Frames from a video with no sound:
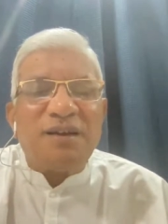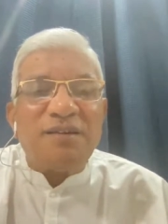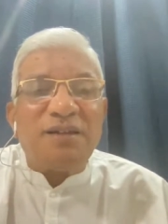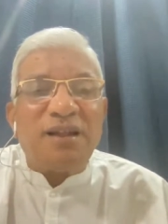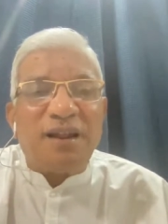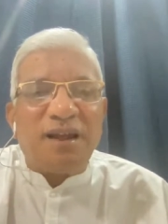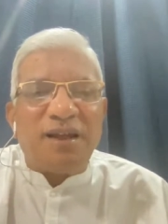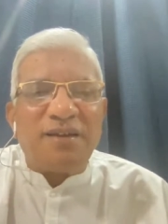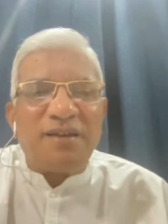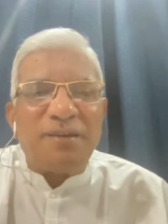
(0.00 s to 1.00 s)
they
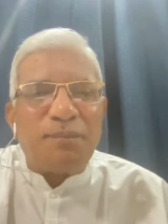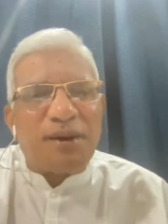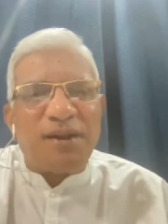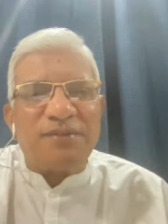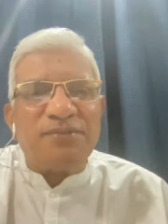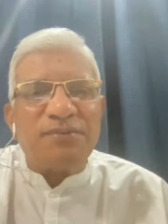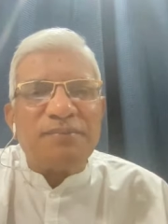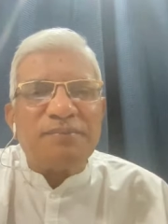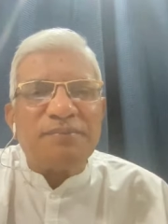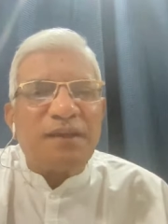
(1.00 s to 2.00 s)
like. Prayers.
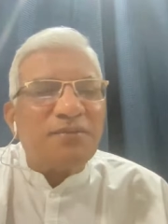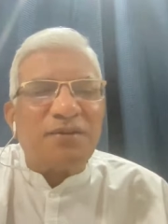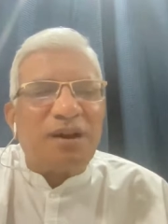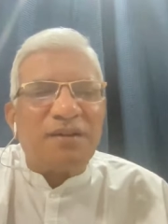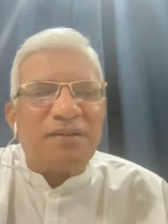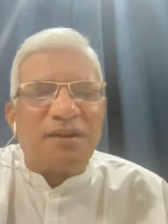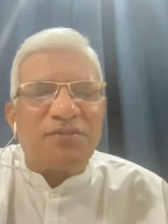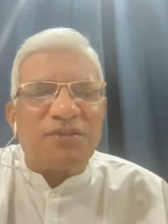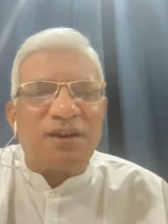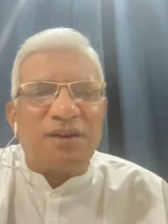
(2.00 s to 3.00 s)
It's not
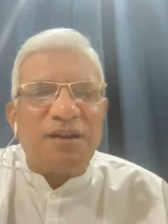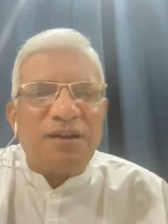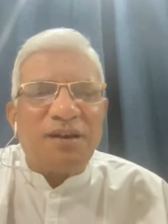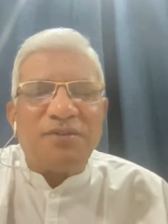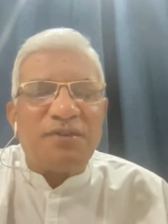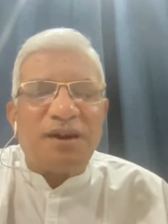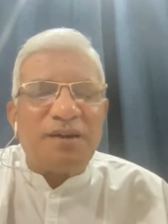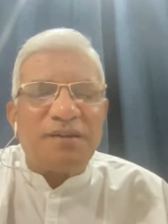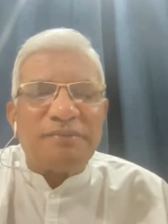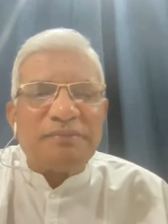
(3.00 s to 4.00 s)
trusted. It's
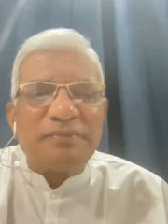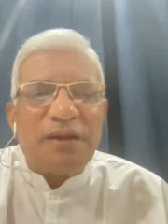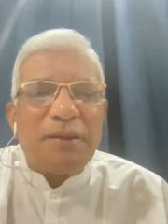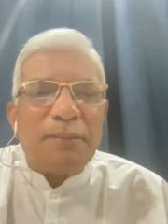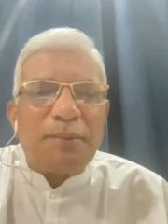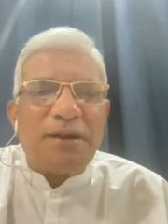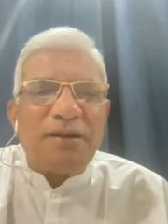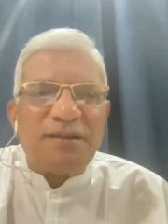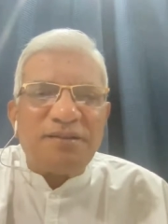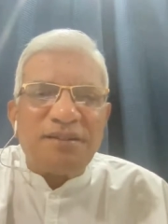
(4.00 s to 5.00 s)
not.
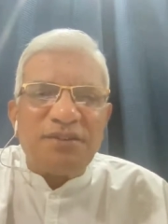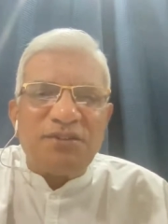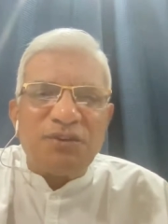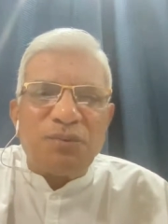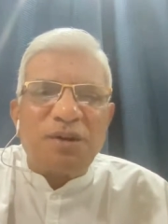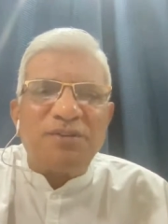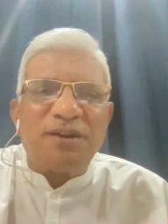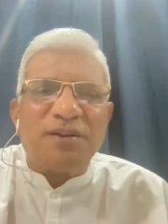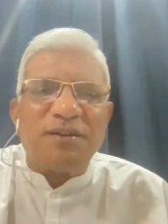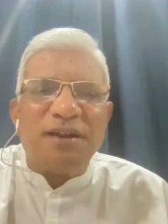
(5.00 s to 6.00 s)
But this is what is
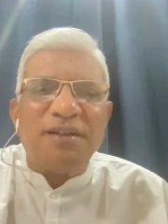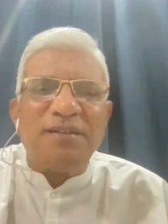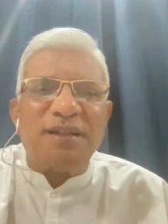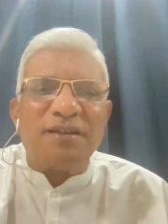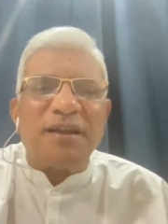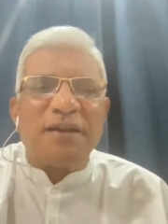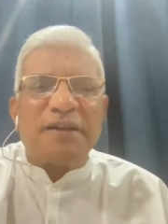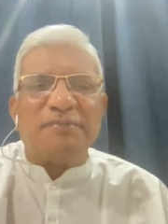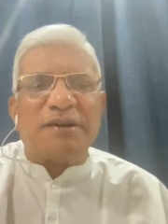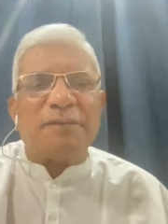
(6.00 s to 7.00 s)
the training that they have
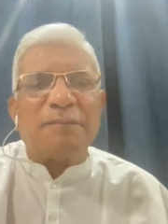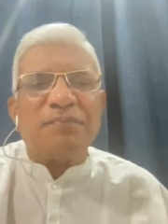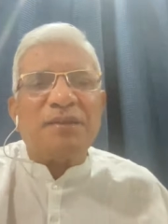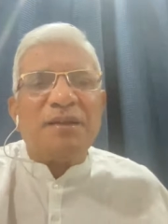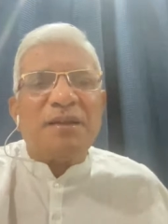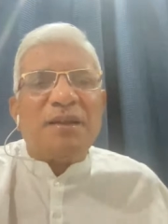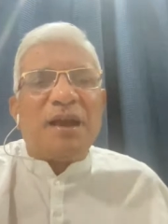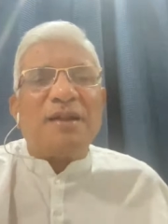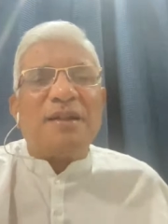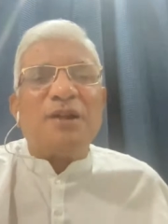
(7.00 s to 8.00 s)
given,
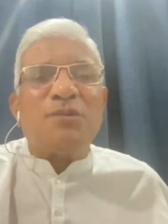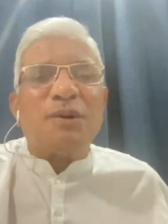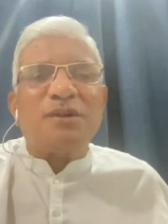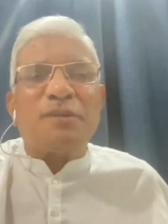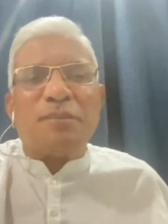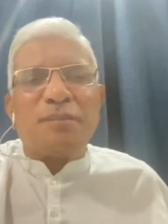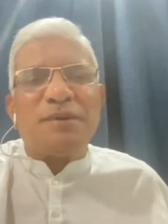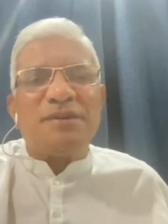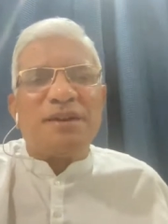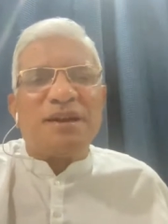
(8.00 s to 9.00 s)
and that's what is the
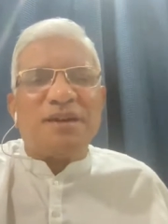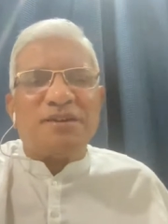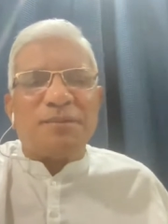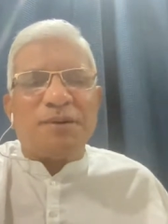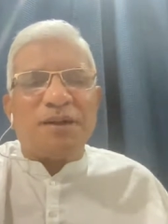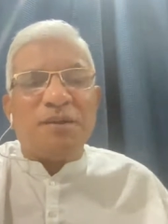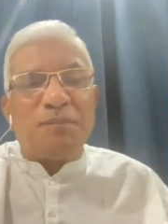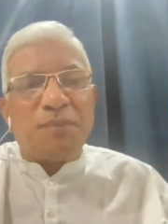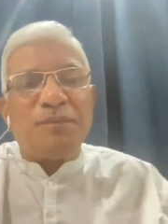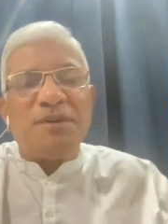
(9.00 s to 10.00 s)
brahmacharya ashrama. In
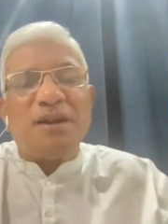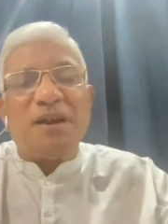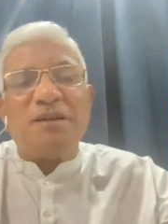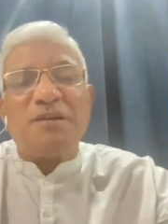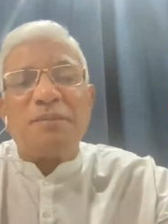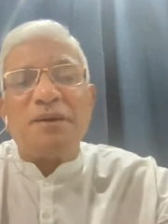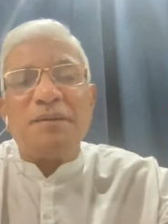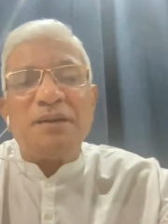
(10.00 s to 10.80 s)
brahmacharya ashrama,